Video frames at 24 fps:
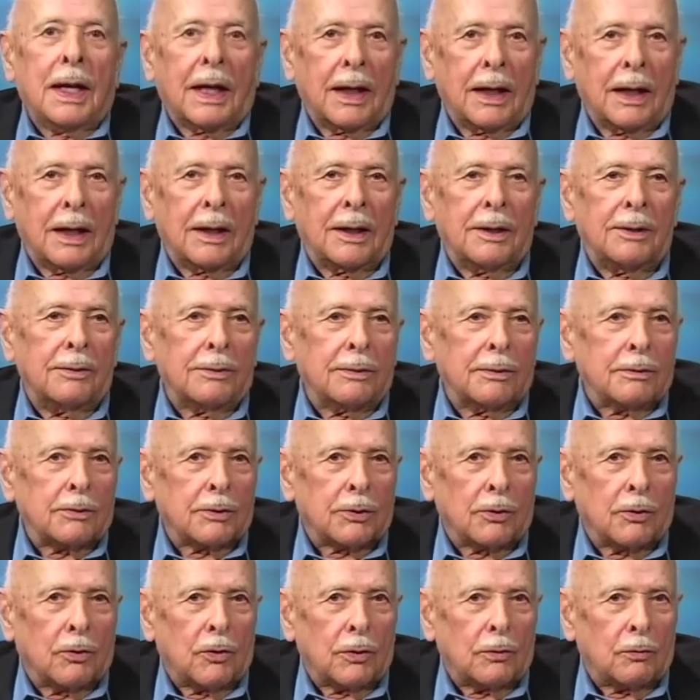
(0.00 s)
And
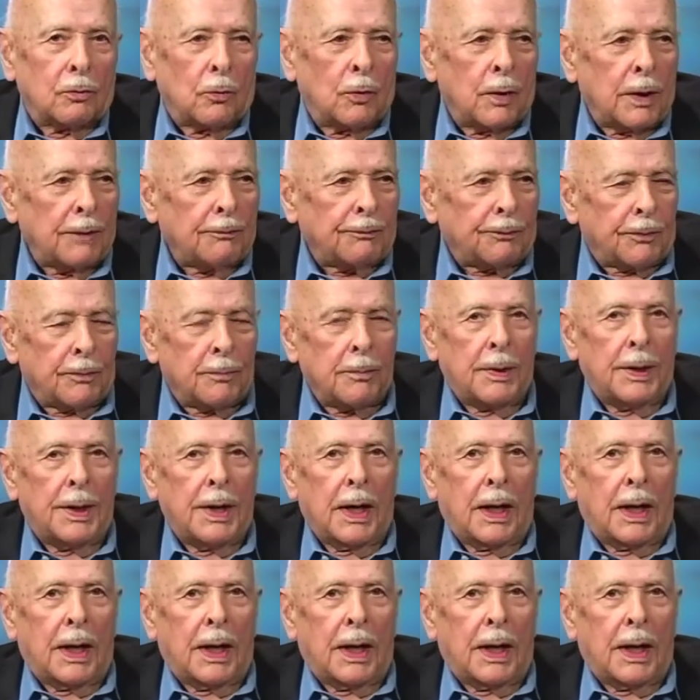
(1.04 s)
so it went from an